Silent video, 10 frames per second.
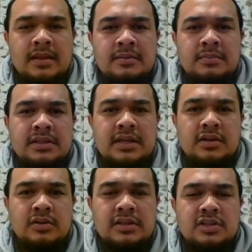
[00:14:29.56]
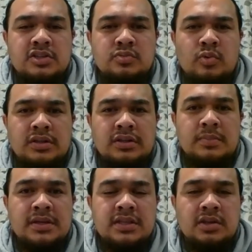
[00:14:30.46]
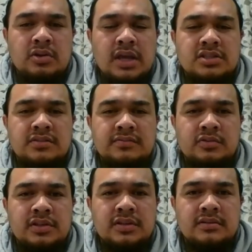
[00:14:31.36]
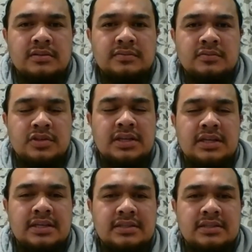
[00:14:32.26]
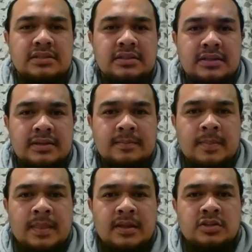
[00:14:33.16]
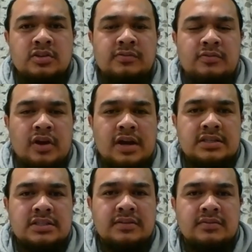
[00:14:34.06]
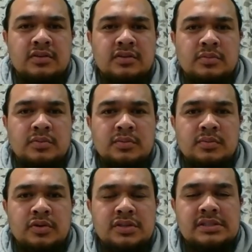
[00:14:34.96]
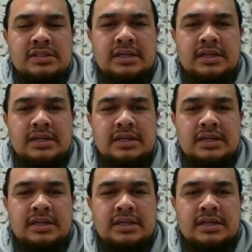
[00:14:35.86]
but they just want the best education for their kids. So for us, even though we weren't